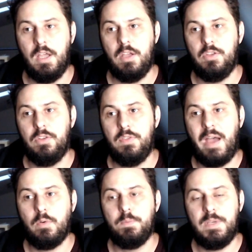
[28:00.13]

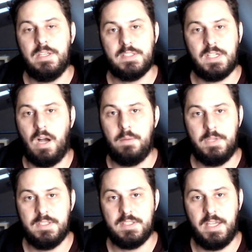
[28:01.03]
that would be as
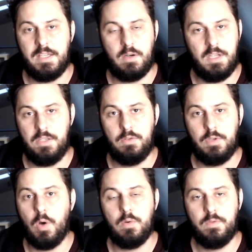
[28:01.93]
common as like, all right, you
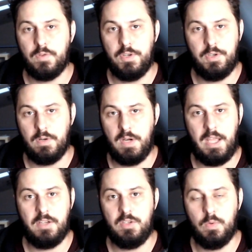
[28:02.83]
go for your
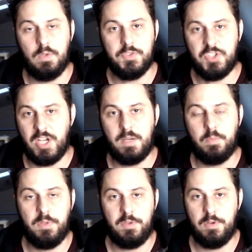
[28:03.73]
annual checkup
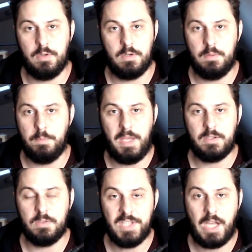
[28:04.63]
with your
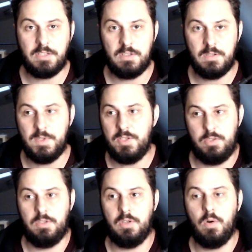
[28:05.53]
medical doctor. Well, you
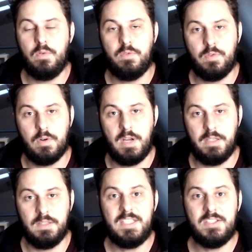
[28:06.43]
should go for
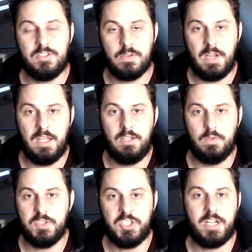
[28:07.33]
at least your
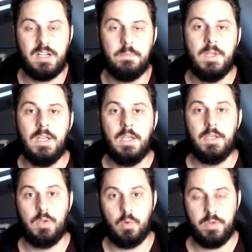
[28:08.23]
annual checkup,
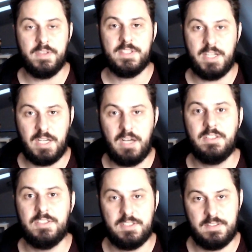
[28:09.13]
with a
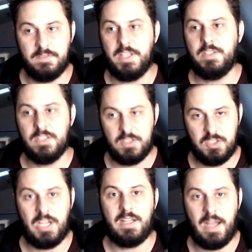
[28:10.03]
psychologist, of like, just
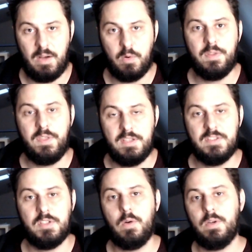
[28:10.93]
check how are
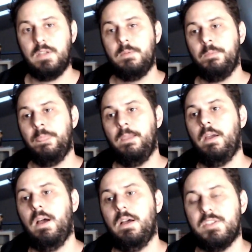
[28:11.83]
things going.
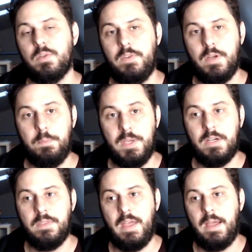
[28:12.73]
So I'm very big
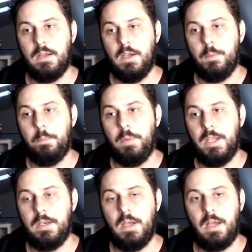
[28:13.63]
on that.
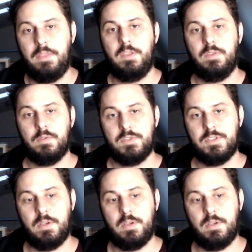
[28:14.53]
But I think there's,